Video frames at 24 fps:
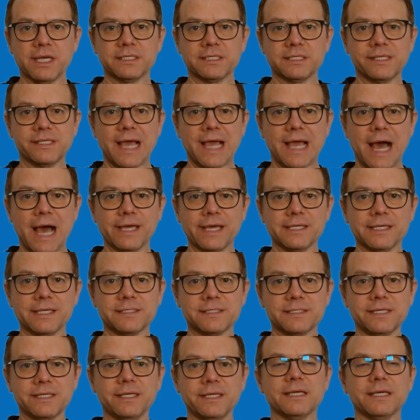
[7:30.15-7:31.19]
is the
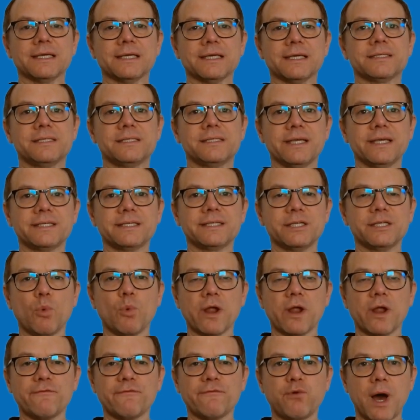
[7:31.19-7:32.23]
IEC
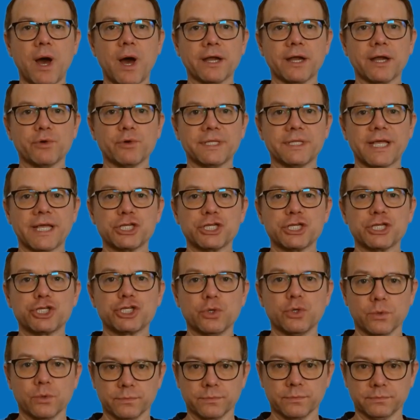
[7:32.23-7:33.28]

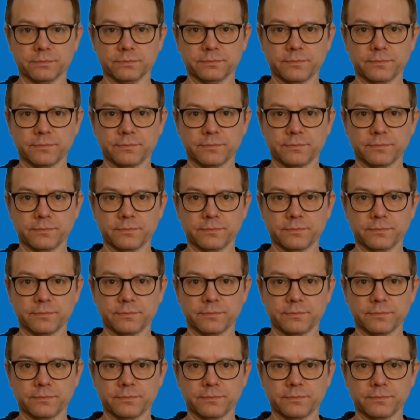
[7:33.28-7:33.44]
61400-2.